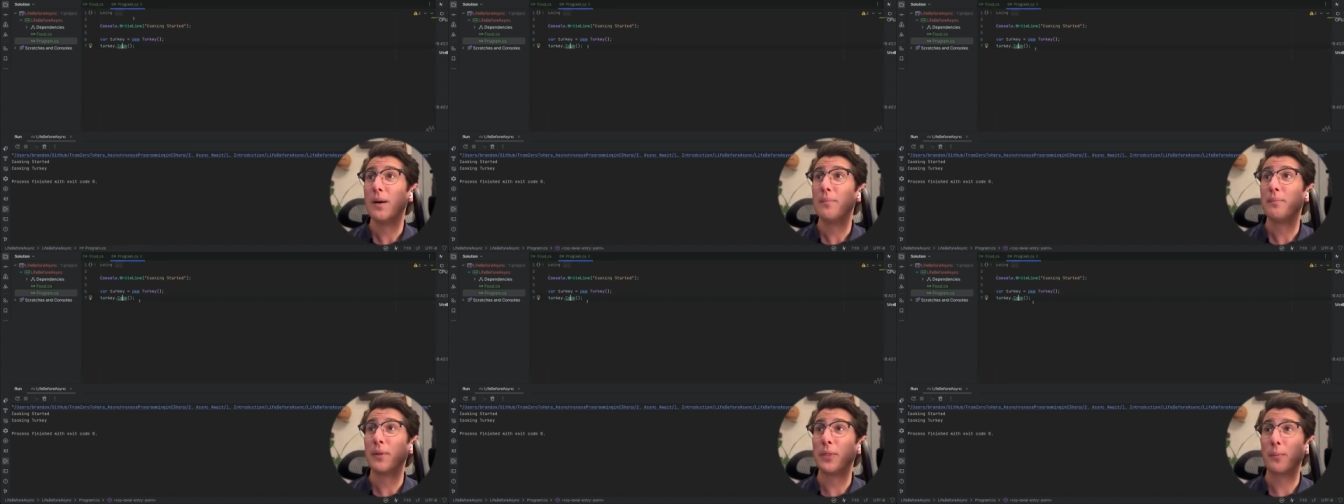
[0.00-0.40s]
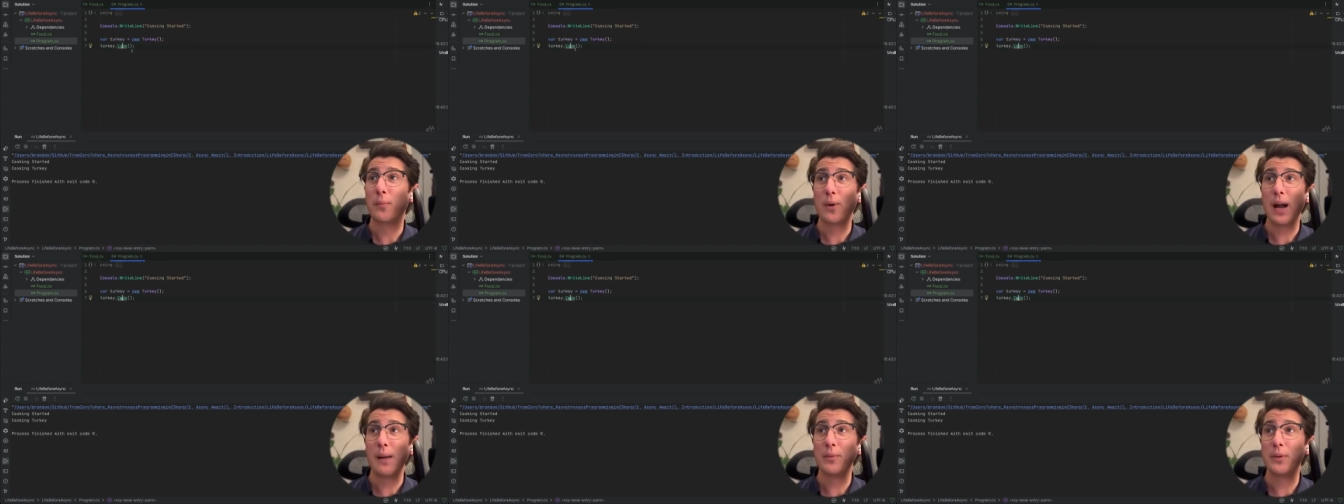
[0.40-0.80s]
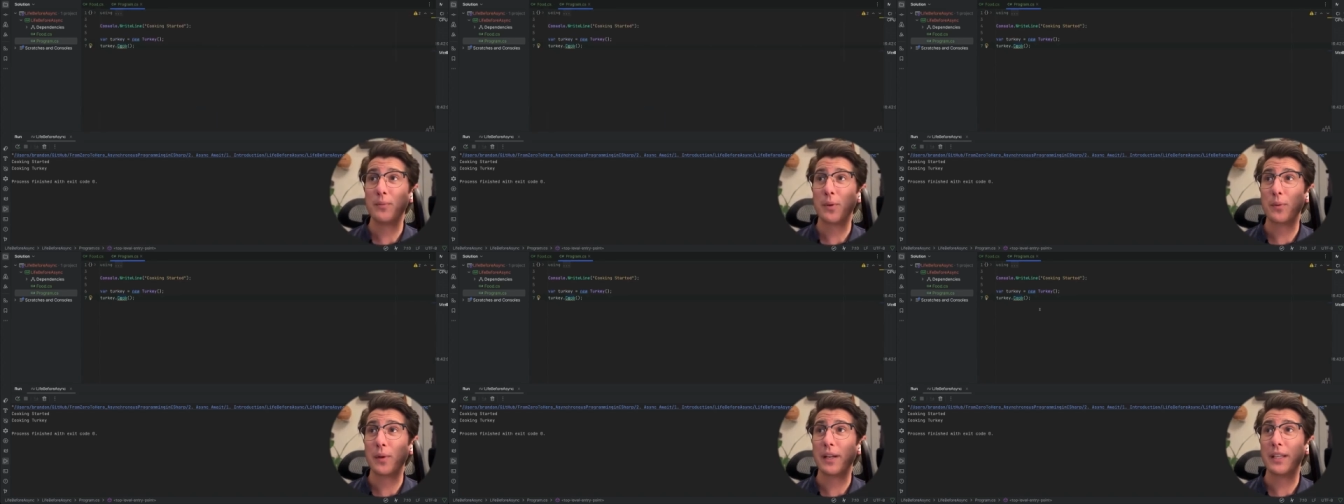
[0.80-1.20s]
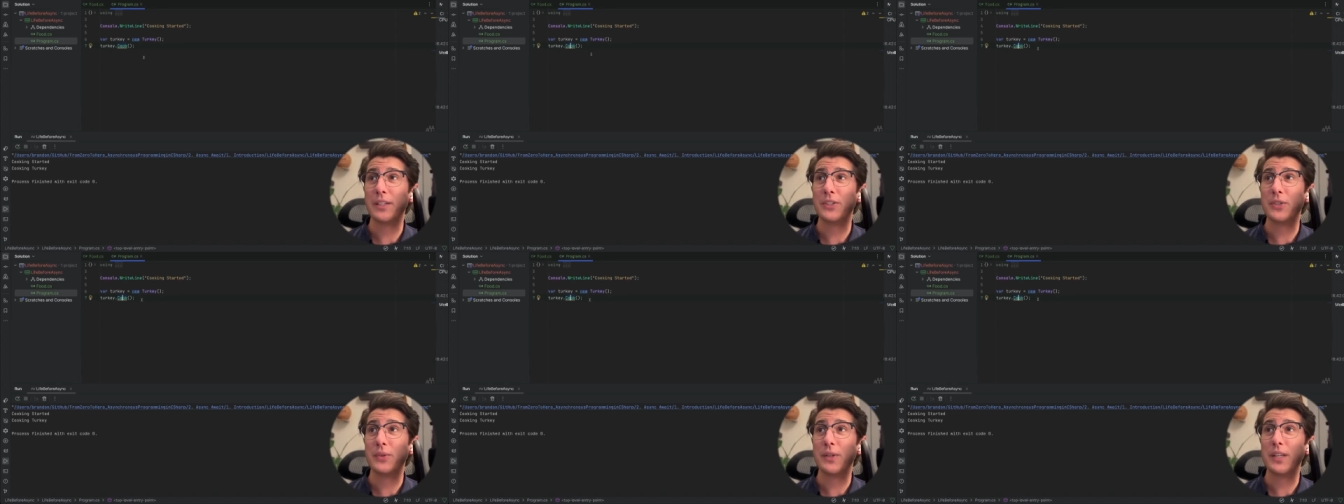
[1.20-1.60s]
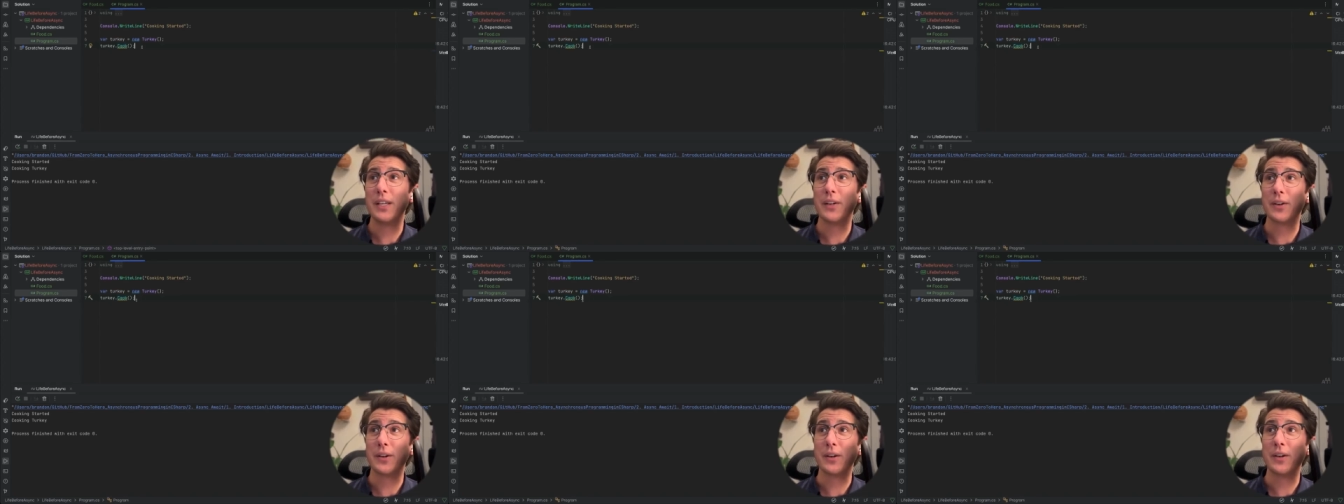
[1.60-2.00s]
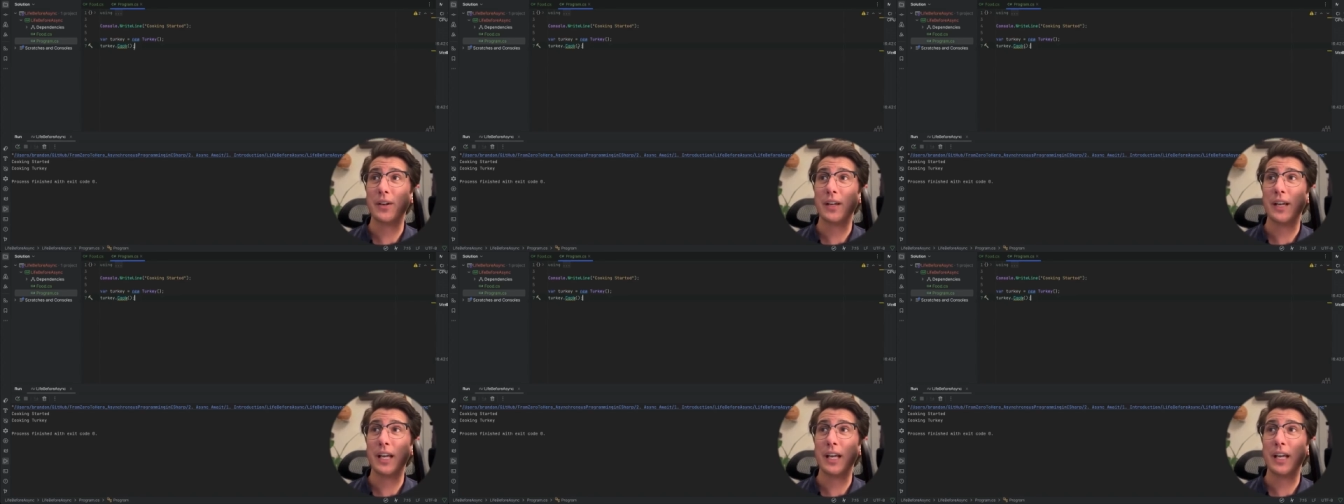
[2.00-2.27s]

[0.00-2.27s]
But the problem we're running into here